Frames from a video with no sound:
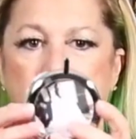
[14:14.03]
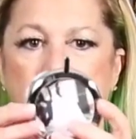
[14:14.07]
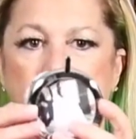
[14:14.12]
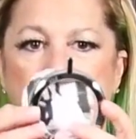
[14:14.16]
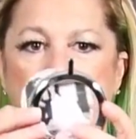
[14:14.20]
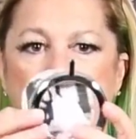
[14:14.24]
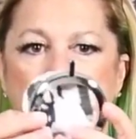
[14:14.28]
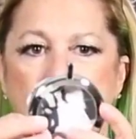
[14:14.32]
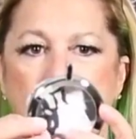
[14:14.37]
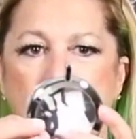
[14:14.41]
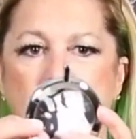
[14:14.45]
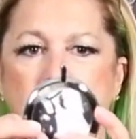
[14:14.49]

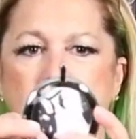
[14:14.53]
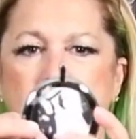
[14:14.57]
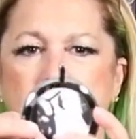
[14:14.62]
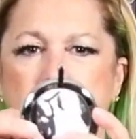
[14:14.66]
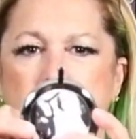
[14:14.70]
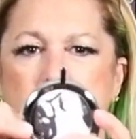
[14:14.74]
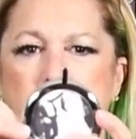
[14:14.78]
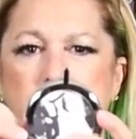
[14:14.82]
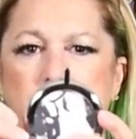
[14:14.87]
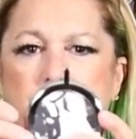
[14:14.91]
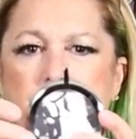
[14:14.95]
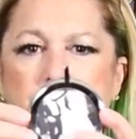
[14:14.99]
okay,
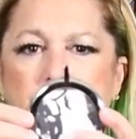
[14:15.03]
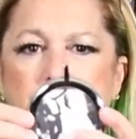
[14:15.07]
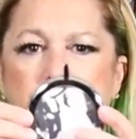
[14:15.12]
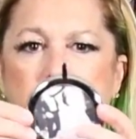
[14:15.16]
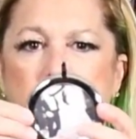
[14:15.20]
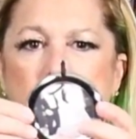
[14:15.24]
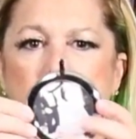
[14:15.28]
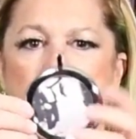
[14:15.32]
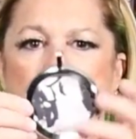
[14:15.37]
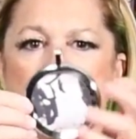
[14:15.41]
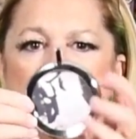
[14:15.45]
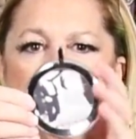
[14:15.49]

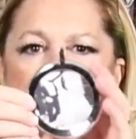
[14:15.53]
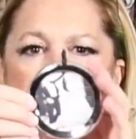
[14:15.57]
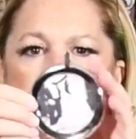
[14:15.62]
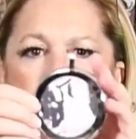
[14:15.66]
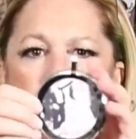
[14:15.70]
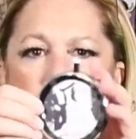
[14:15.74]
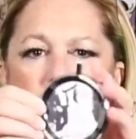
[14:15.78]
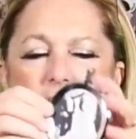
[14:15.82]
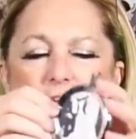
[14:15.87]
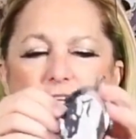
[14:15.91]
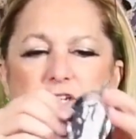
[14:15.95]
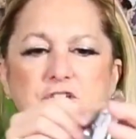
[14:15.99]
to
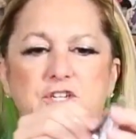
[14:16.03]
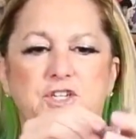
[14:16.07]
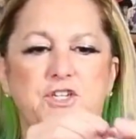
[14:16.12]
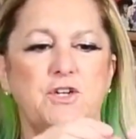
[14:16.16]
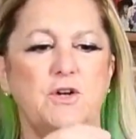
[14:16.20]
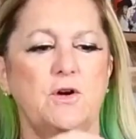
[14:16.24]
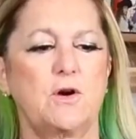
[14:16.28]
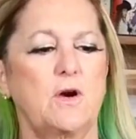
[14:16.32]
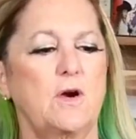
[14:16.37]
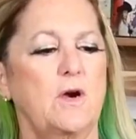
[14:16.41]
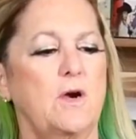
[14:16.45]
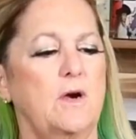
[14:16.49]
make
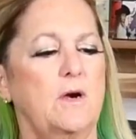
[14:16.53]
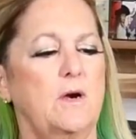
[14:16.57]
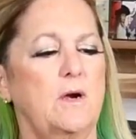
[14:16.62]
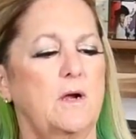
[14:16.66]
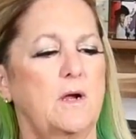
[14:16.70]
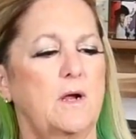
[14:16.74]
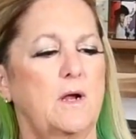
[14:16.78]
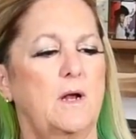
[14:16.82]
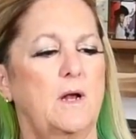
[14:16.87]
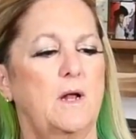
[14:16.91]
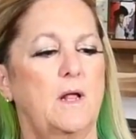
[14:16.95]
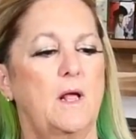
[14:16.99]
sure
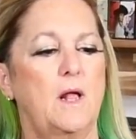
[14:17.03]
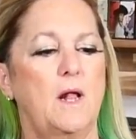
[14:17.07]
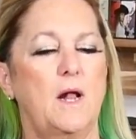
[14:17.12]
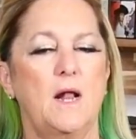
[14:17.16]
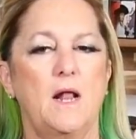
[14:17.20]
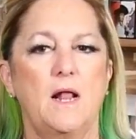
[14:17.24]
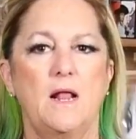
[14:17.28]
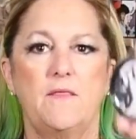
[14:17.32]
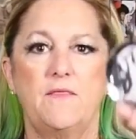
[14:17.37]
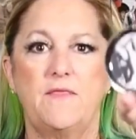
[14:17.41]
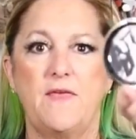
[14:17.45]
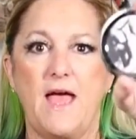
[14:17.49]

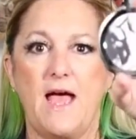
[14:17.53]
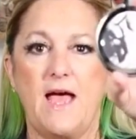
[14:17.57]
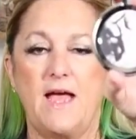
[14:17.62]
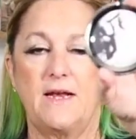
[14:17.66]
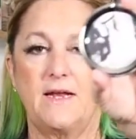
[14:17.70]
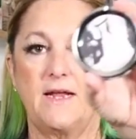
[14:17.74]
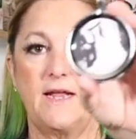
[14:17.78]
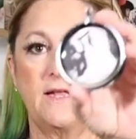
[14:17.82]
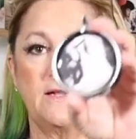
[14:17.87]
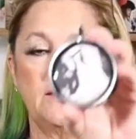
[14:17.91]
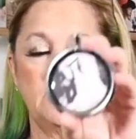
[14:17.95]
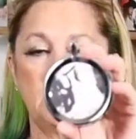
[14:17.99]
that
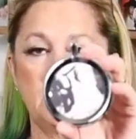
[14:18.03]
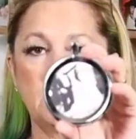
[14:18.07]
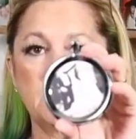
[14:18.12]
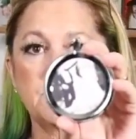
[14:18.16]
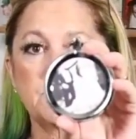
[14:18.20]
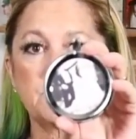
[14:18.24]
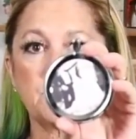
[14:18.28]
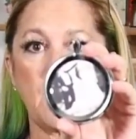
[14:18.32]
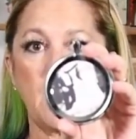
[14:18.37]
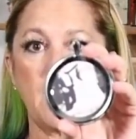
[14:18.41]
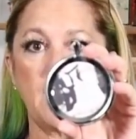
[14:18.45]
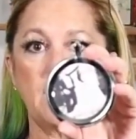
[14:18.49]
it looks
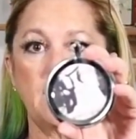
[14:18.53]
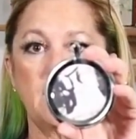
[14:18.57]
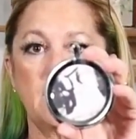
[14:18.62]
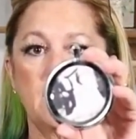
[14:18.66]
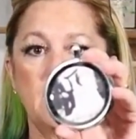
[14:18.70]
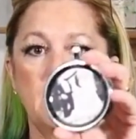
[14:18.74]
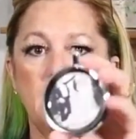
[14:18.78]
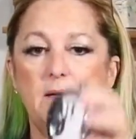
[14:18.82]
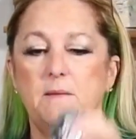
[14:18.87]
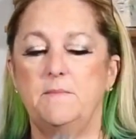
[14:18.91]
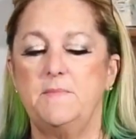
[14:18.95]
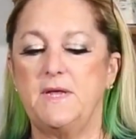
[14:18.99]
right.
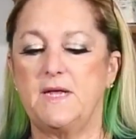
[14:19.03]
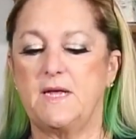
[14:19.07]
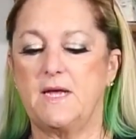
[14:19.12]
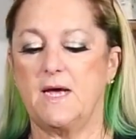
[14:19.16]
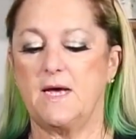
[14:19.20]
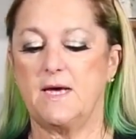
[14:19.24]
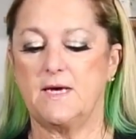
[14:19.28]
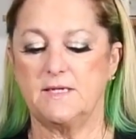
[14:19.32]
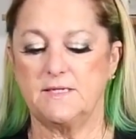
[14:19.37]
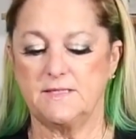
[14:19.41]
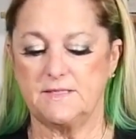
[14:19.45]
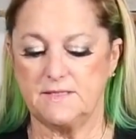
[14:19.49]

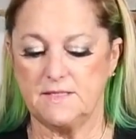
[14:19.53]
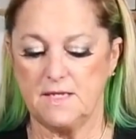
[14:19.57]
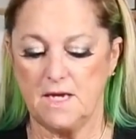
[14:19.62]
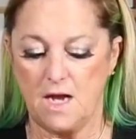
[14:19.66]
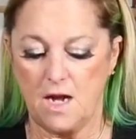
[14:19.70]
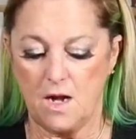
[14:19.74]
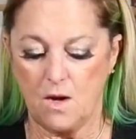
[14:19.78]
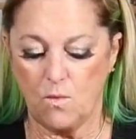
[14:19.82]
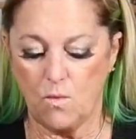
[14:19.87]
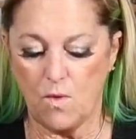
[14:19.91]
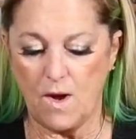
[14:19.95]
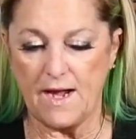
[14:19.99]
Because
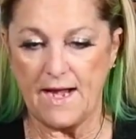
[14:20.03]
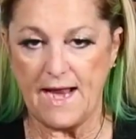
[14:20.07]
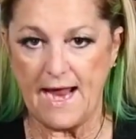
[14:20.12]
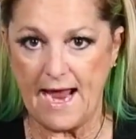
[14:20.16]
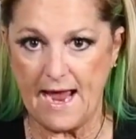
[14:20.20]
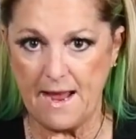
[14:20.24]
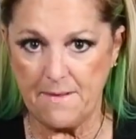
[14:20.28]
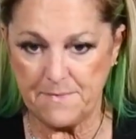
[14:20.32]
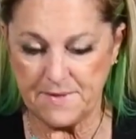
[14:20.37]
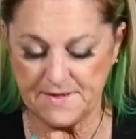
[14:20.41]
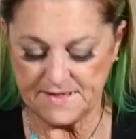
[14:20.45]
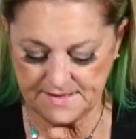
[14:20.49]
what
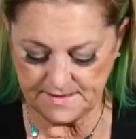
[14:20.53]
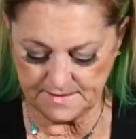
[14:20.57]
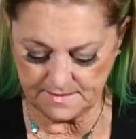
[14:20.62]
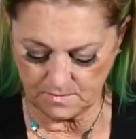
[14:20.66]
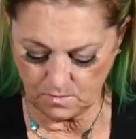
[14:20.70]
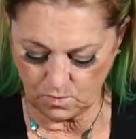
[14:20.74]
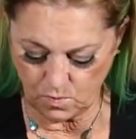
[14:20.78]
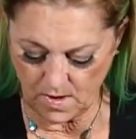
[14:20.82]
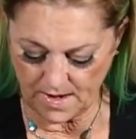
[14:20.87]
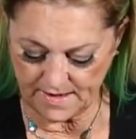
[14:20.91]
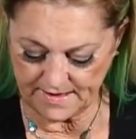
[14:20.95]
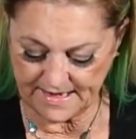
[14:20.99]

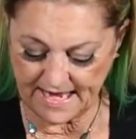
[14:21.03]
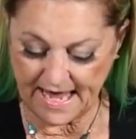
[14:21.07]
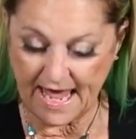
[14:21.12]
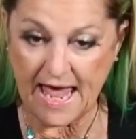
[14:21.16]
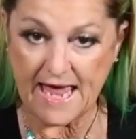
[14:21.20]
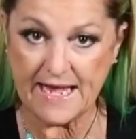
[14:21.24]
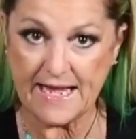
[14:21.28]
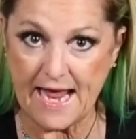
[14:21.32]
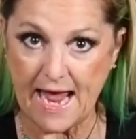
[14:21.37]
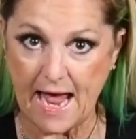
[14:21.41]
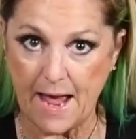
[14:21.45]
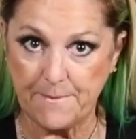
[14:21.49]

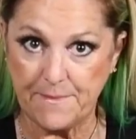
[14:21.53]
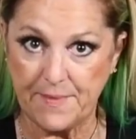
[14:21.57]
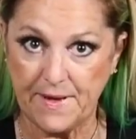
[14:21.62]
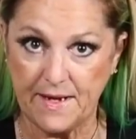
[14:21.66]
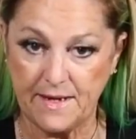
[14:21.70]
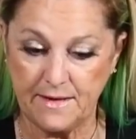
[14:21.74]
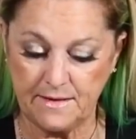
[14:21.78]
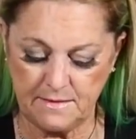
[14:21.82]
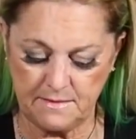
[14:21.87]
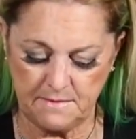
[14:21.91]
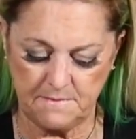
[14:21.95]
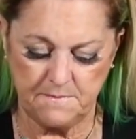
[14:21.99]
can
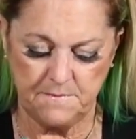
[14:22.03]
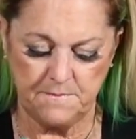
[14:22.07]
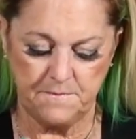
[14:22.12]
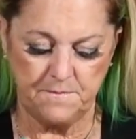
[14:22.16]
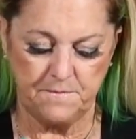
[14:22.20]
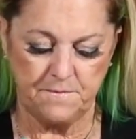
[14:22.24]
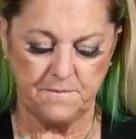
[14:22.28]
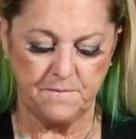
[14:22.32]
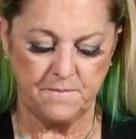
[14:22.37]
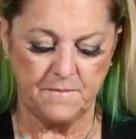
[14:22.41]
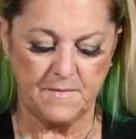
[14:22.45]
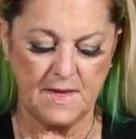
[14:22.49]
happen
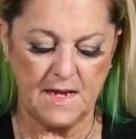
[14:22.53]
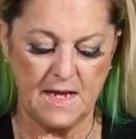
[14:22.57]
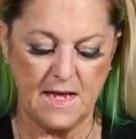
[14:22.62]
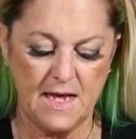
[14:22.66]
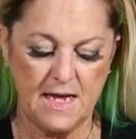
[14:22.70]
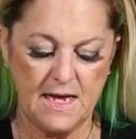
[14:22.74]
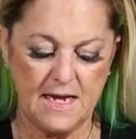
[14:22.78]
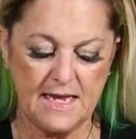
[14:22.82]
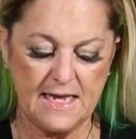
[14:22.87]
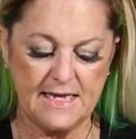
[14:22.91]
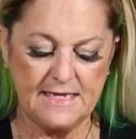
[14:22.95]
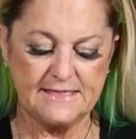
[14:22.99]

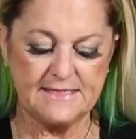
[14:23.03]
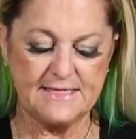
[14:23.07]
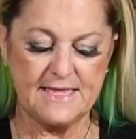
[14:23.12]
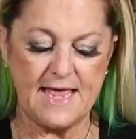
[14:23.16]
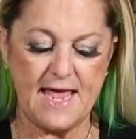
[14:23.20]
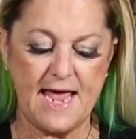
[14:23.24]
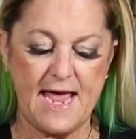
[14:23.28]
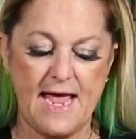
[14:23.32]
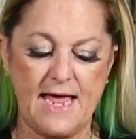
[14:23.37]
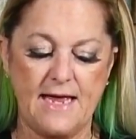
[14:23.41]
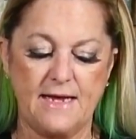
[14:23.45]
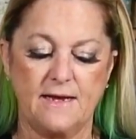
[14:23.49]
is
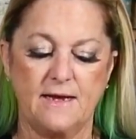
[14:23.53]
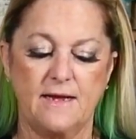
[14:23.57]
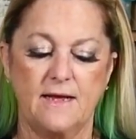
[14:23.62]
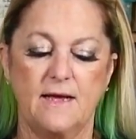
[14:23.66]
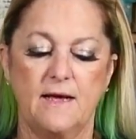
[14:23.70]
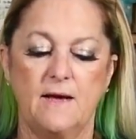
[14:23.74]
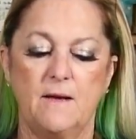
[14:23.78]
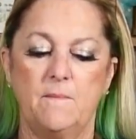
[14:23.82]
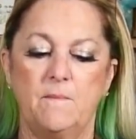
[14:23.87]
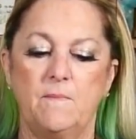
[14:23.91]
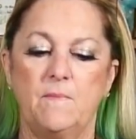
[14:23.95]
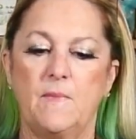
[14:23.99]
that
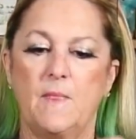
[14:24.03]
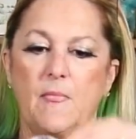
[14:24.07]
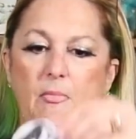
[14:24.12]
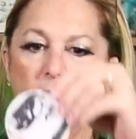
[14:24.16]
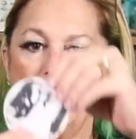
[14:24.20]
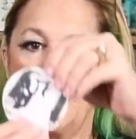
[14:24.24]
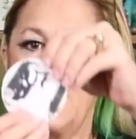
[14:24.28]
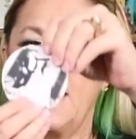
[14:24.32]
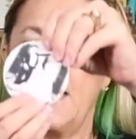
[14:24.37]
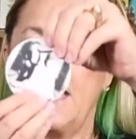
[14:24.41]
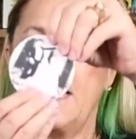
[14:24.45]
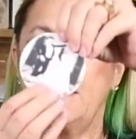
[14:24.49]

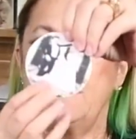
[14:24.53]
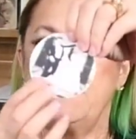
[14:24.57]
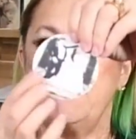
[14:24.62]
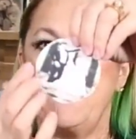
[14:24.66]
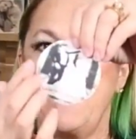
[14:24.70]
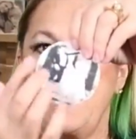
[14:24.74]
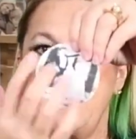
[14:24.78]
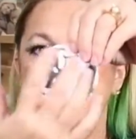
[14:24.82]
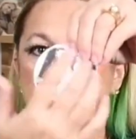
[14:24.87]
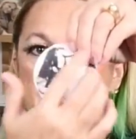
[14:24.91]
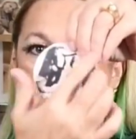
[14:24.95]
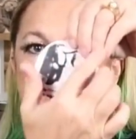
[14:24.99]
it
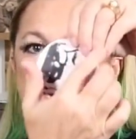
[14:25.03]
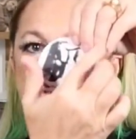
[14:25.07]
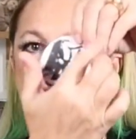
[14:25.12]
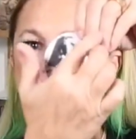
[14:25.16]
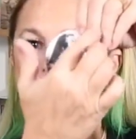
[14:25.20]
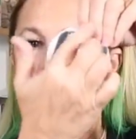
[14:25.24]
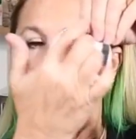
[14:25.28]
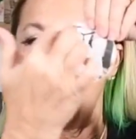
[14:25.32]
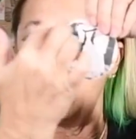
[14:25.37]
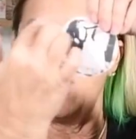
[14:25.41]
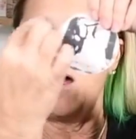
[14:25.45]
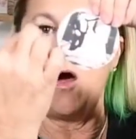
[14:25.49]
may be
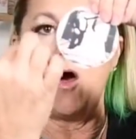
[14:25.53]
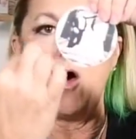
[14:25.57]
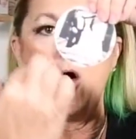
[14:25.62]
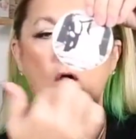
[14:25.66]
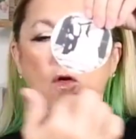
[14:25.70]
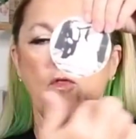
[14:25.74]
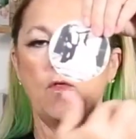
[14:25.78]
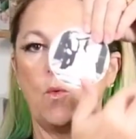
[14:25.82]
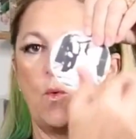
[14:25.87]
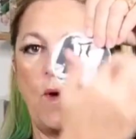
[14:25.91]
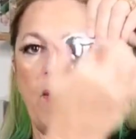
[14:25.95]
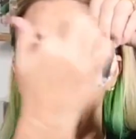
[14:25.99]
all
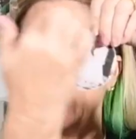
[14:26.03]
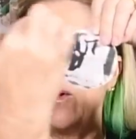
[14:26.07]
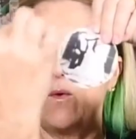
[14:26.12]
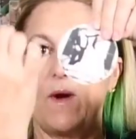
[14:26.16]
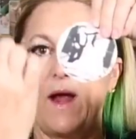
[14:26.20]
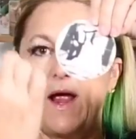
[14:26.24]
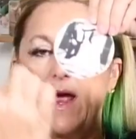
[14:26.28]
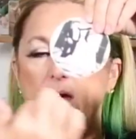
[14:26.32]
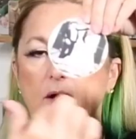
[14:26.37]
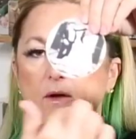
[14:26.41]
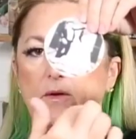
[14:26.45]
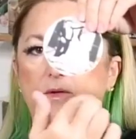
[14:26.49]
the way
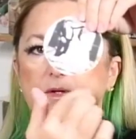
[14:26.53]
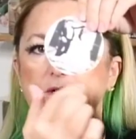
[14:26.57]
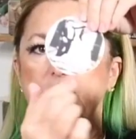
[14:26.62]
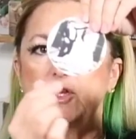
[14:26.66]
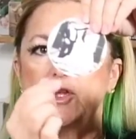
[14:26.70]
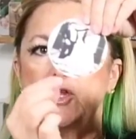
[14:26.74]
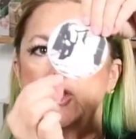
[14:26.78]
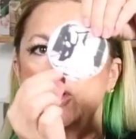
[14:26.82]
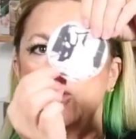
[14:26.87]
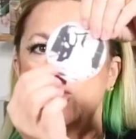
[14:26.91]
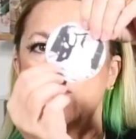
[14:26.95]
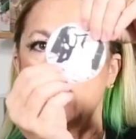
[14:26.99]
around
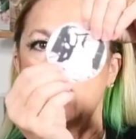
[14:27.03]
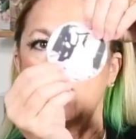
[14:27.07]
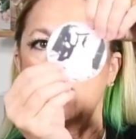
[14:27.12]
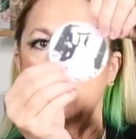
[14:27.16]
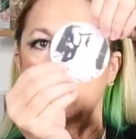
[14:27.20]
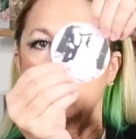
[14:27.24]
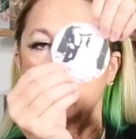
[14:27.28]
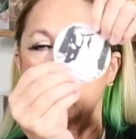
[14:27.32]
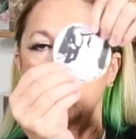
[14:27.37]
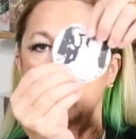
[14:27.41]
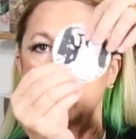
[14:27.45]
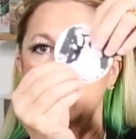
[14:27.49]
your
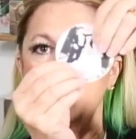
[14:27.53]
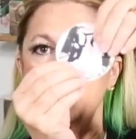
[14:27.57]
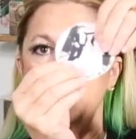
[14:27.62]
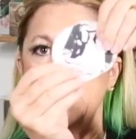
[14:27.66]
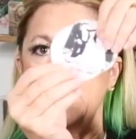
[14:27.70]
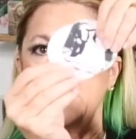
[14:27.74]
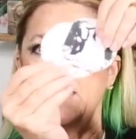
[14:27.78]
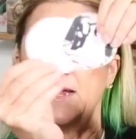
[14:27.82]
ornament